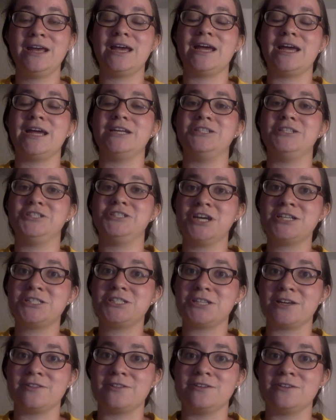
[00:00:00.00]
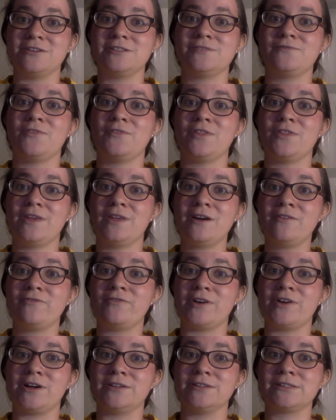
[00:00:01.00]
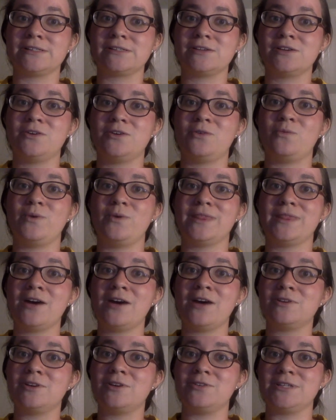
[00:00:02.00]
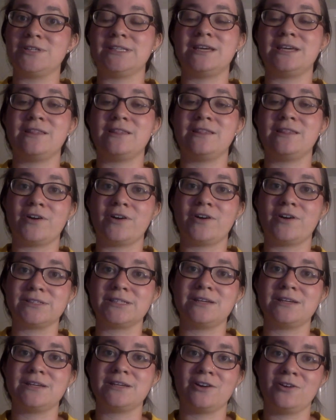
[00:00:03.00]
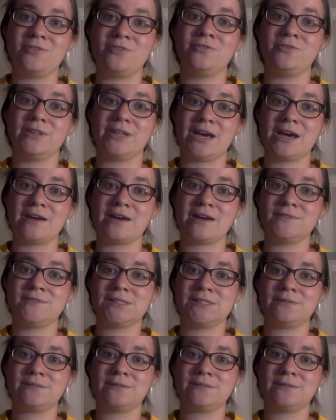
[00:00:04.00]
and judge others for their faults without noticing the faults in our own lives.